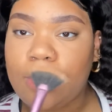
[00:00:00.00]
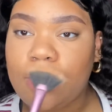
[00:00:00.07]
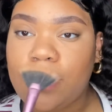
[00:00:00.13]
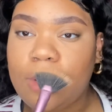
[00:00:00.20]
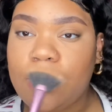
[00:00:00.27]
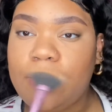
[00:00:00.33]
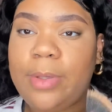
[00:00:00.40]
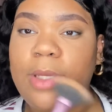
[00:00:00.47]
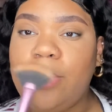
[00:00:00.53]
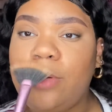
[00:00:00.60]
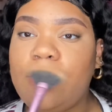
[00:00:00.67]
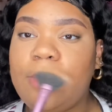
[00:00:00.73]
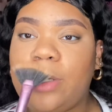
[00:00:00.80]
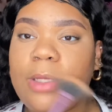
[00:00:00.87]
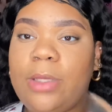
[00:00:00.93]
a bit
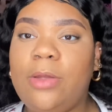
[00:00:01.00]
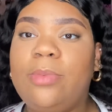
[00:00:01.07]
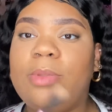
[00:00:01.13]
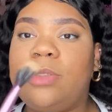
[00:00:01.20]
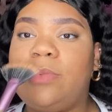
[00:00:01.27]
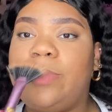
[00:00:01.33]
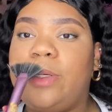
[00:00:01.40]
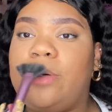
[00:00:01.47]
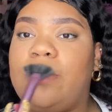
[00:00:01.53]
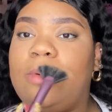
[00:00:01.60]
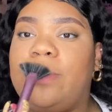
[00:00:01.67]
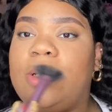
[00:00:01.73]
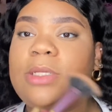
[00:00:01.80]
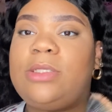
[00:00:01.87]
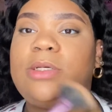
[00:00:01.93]
on my cupid's bow
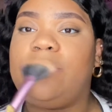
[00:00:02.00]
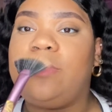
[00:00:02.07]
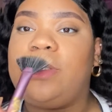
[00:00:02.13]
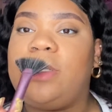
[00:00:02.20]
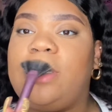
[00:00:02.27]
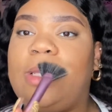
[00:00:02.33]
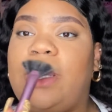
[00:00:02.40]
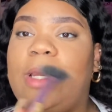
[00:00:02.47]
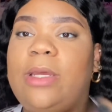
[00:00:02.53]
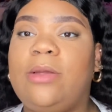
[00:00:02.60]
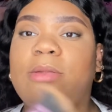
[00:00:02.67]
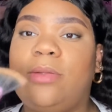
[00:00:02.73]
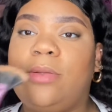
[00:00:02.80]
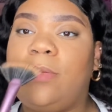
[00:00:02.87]
because I really like